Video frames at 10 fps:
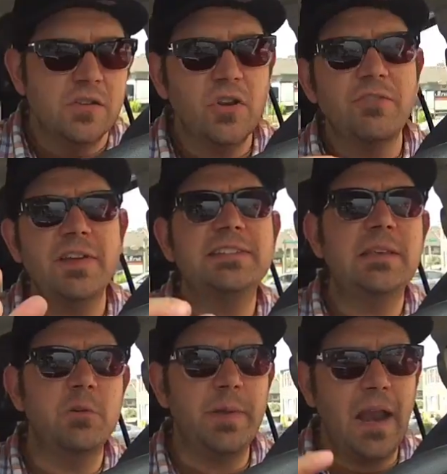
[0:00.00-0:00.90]
Sorry if I
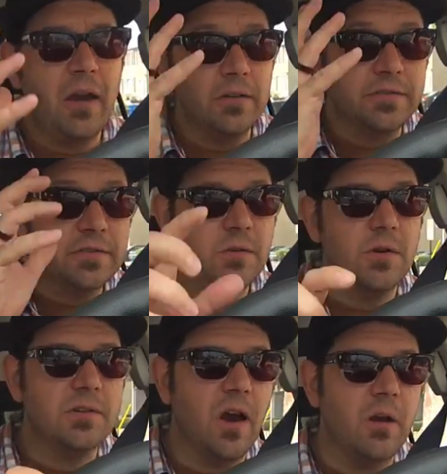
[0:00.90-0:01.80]
seem a bit out of
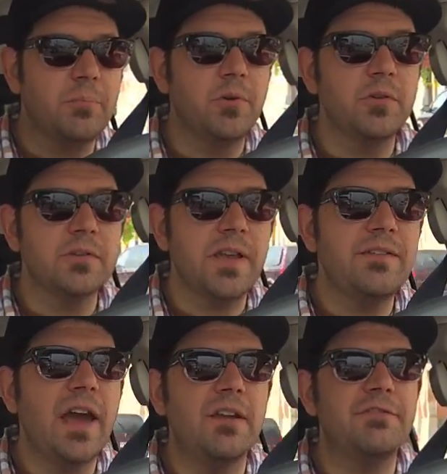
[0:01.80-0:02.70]
sorts, carpoolers.
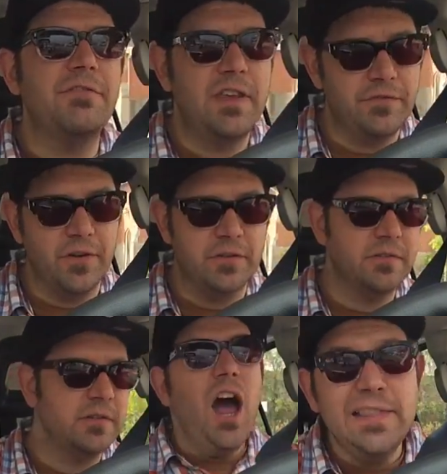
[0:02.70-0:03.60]
I've got a fever.
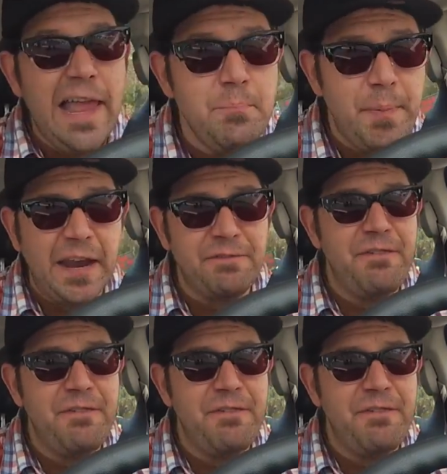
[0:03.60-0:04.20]
Olympic